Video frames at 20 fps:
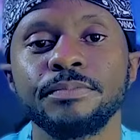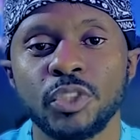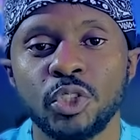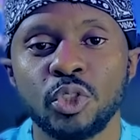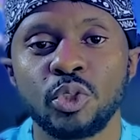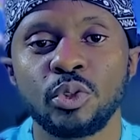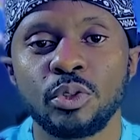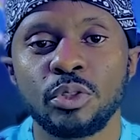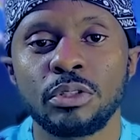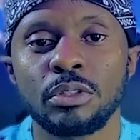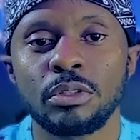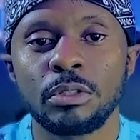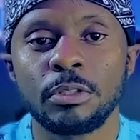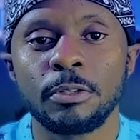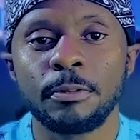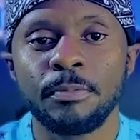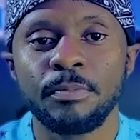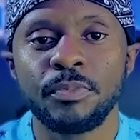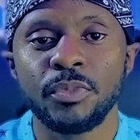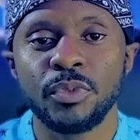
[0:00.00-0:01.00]
to grow
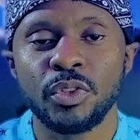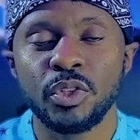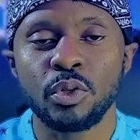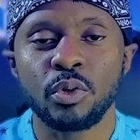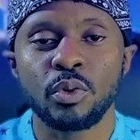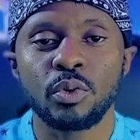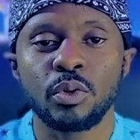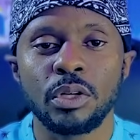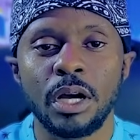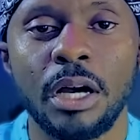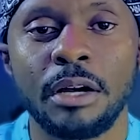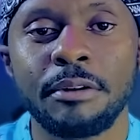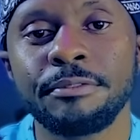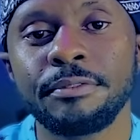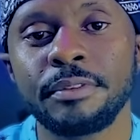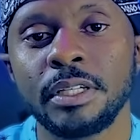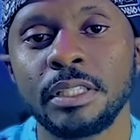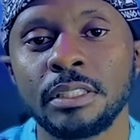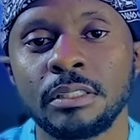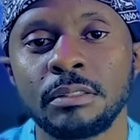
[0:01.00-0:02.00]
through a
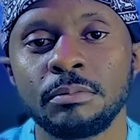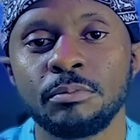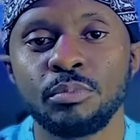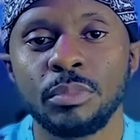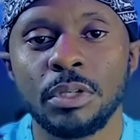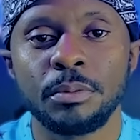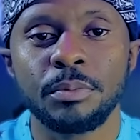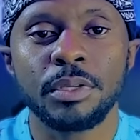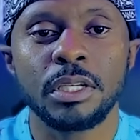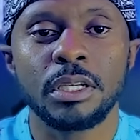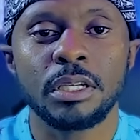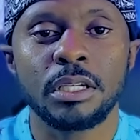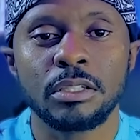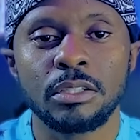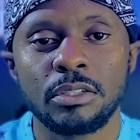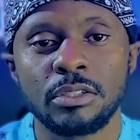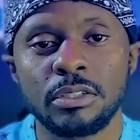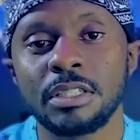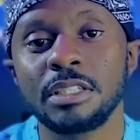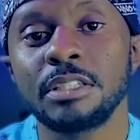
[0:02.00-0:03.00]
phase, maybe
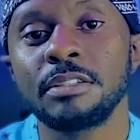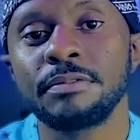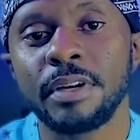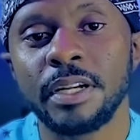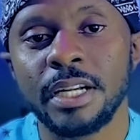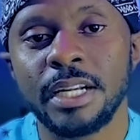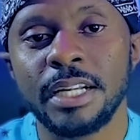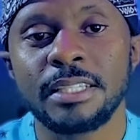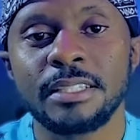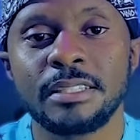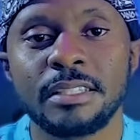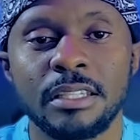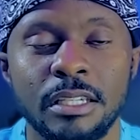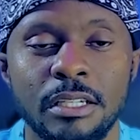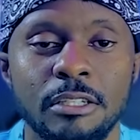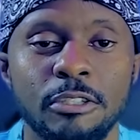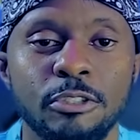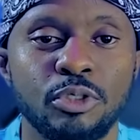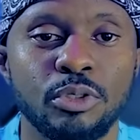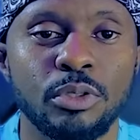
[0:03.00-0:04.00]
transferring a
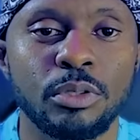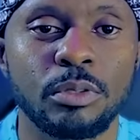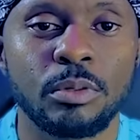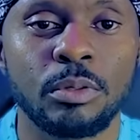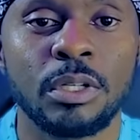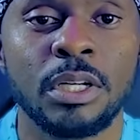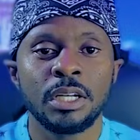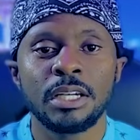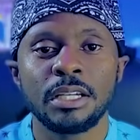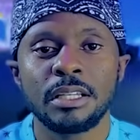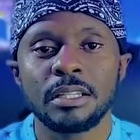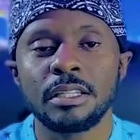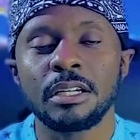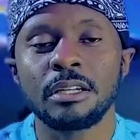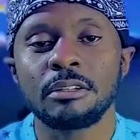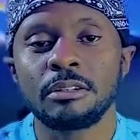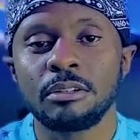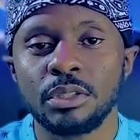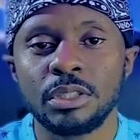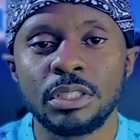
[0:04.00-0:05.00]
skill to you. They're
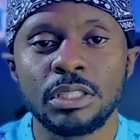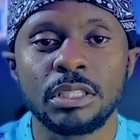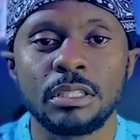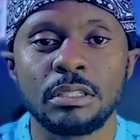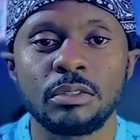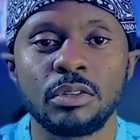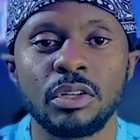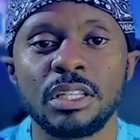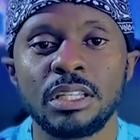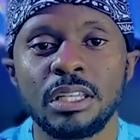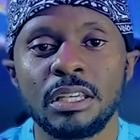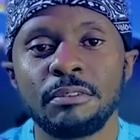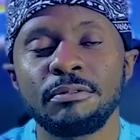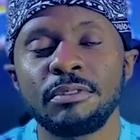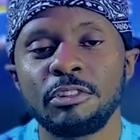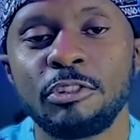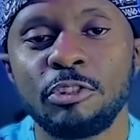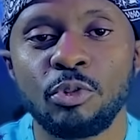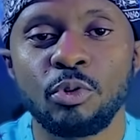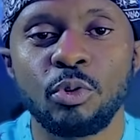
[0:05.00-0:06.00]
coaching you and
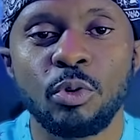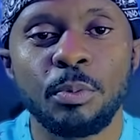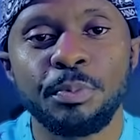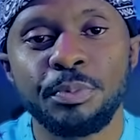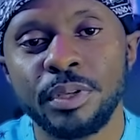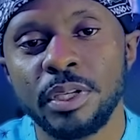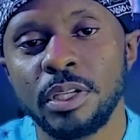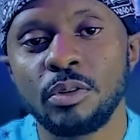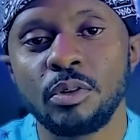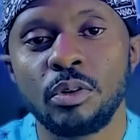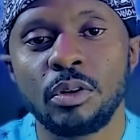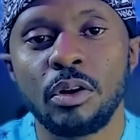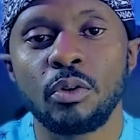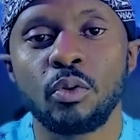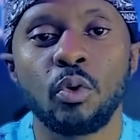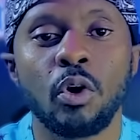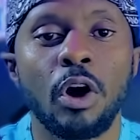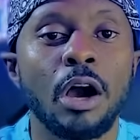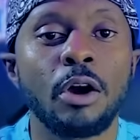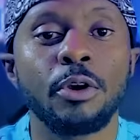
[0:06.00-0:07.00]
giving you opinion on
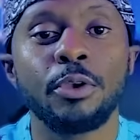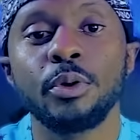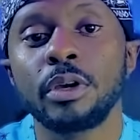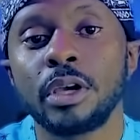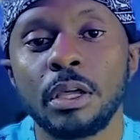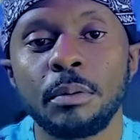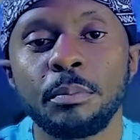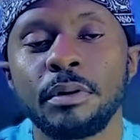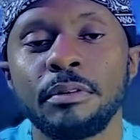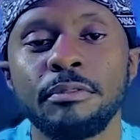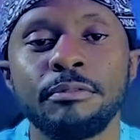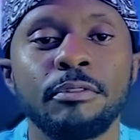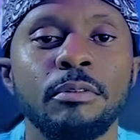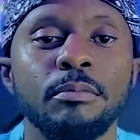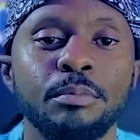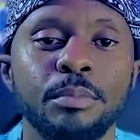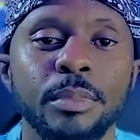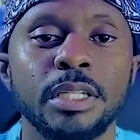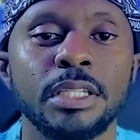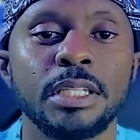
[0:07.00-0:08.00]
how you can perform
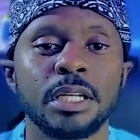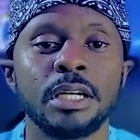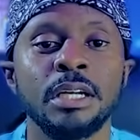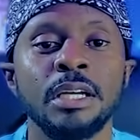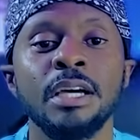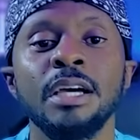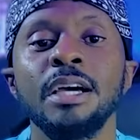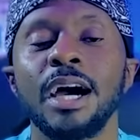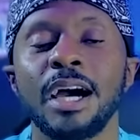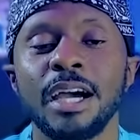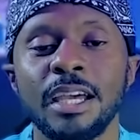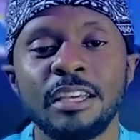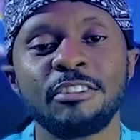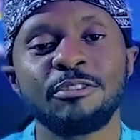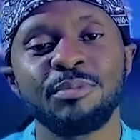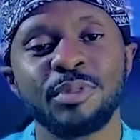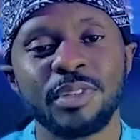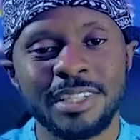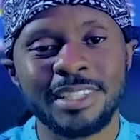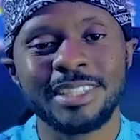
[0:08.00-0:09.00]
better. I have
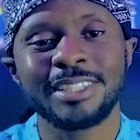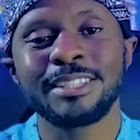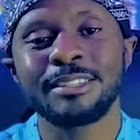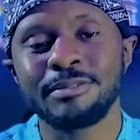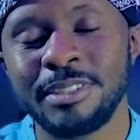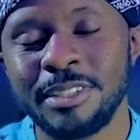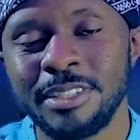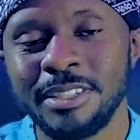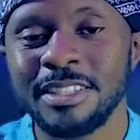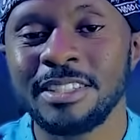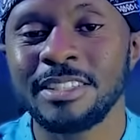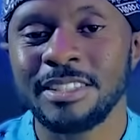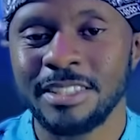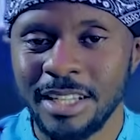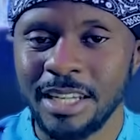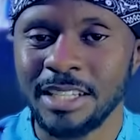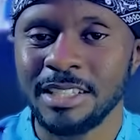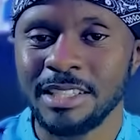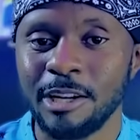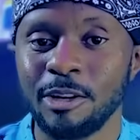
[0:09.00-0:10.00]
been receiving
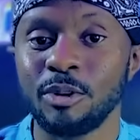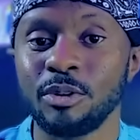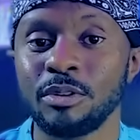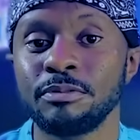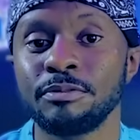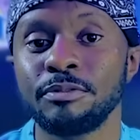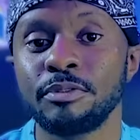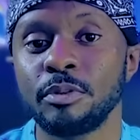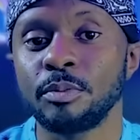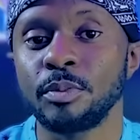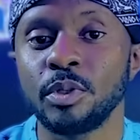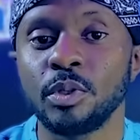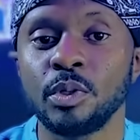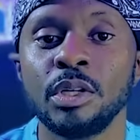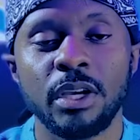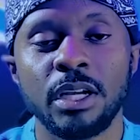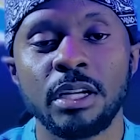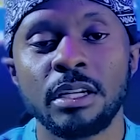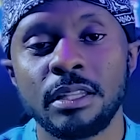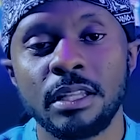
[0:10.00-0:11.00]
that a lot from you.
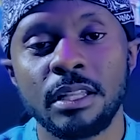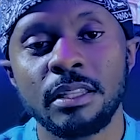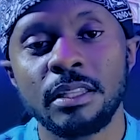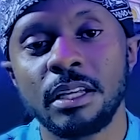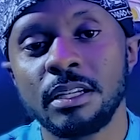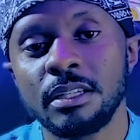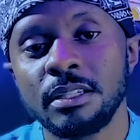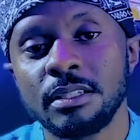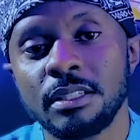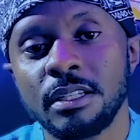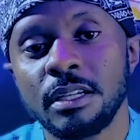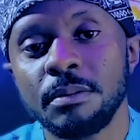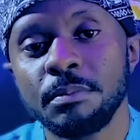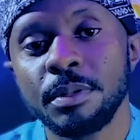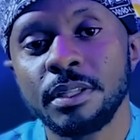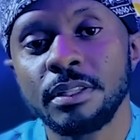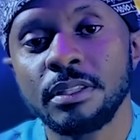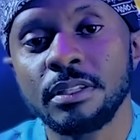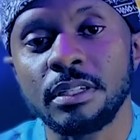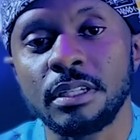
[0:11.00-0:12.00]
And then there is number
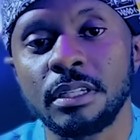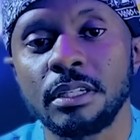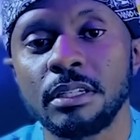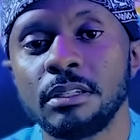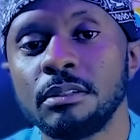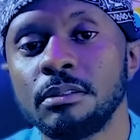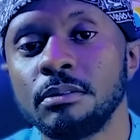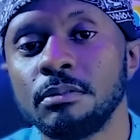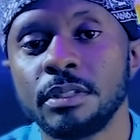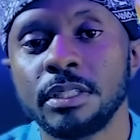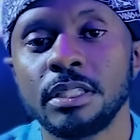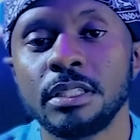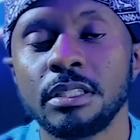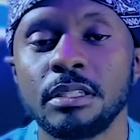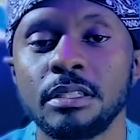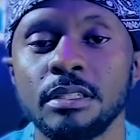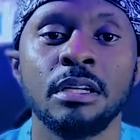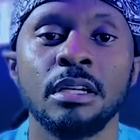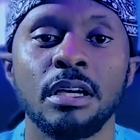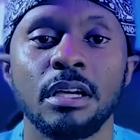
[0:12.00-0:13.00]
3, which
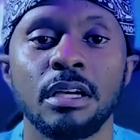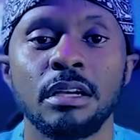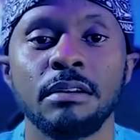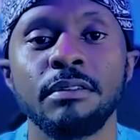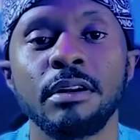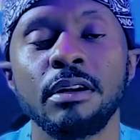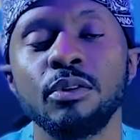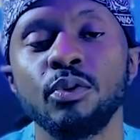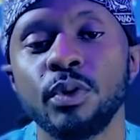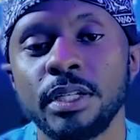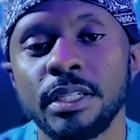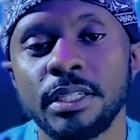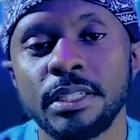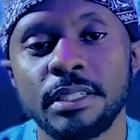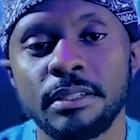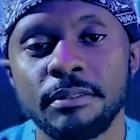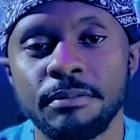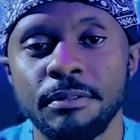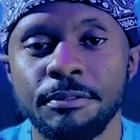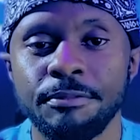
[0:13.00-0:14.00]
is
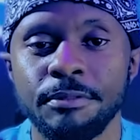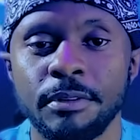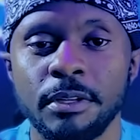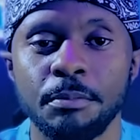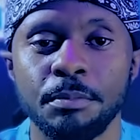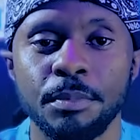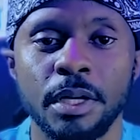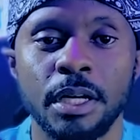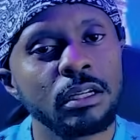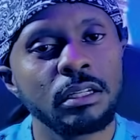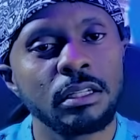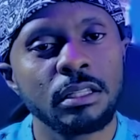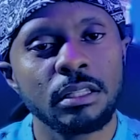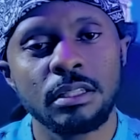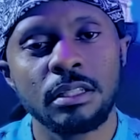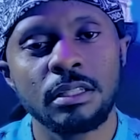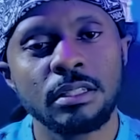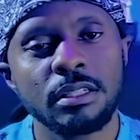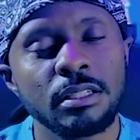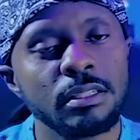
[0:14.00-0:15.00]
evaluative feedback.
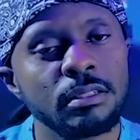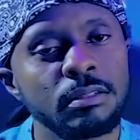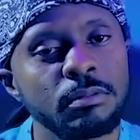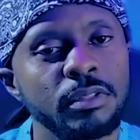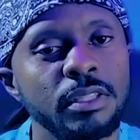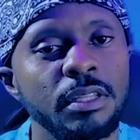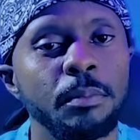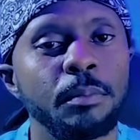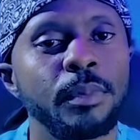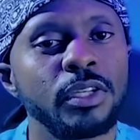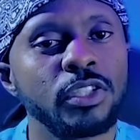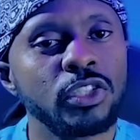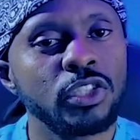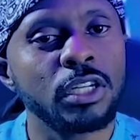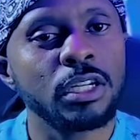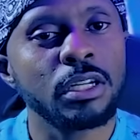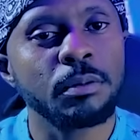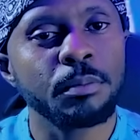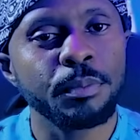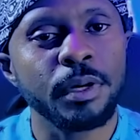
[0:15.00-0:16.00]
This is the
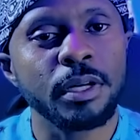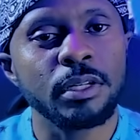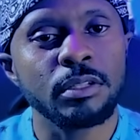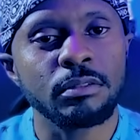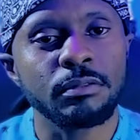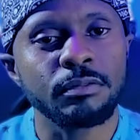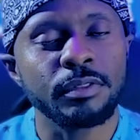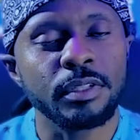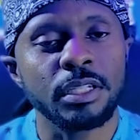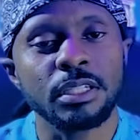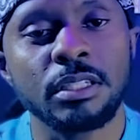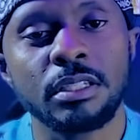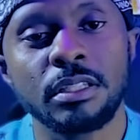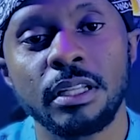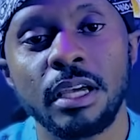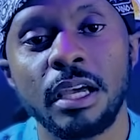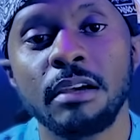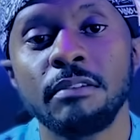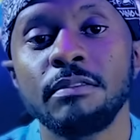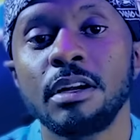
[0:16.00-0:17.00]
measuring part of it,
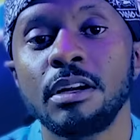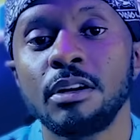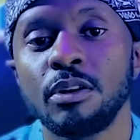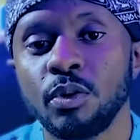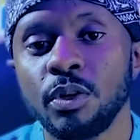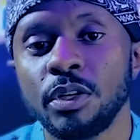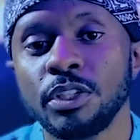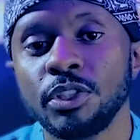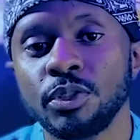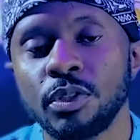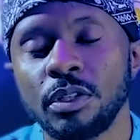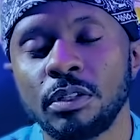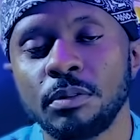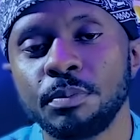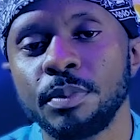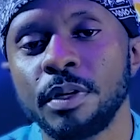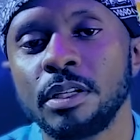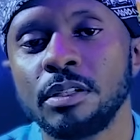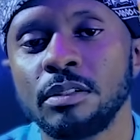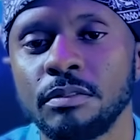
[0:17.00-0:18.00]
the evaluation
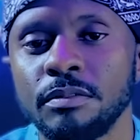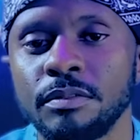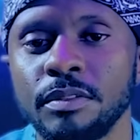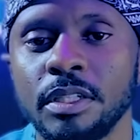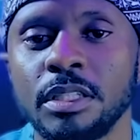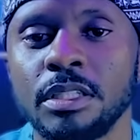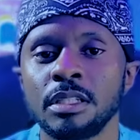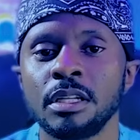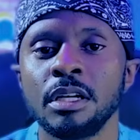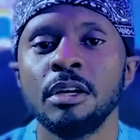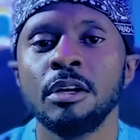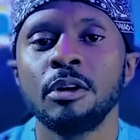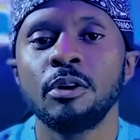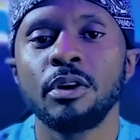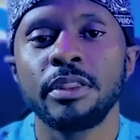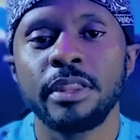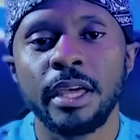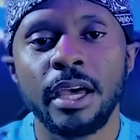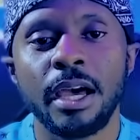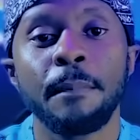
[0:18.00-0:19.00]
part of it,
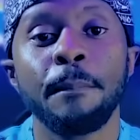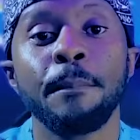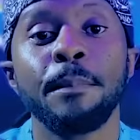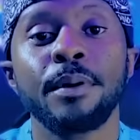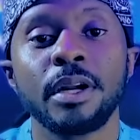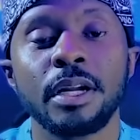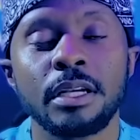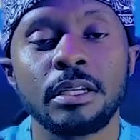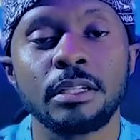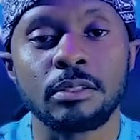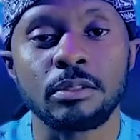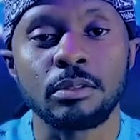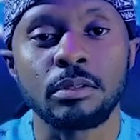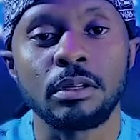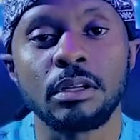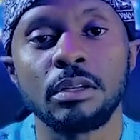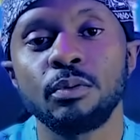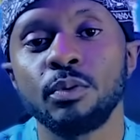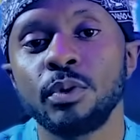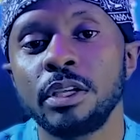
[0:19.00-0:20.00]
the appraisal,
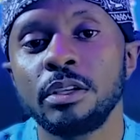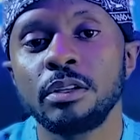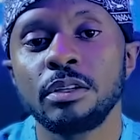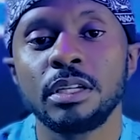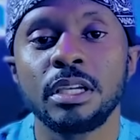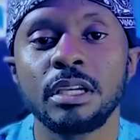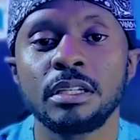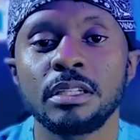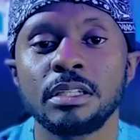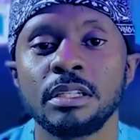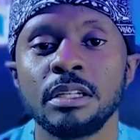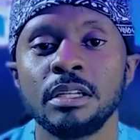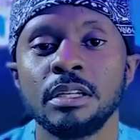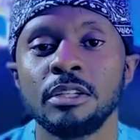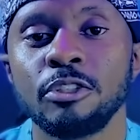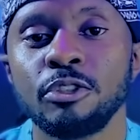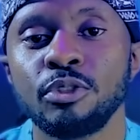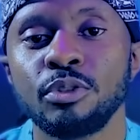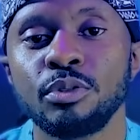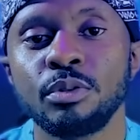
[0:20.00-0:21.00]
where you get
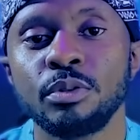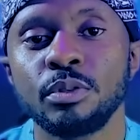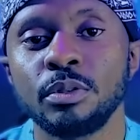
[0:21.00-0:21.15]
to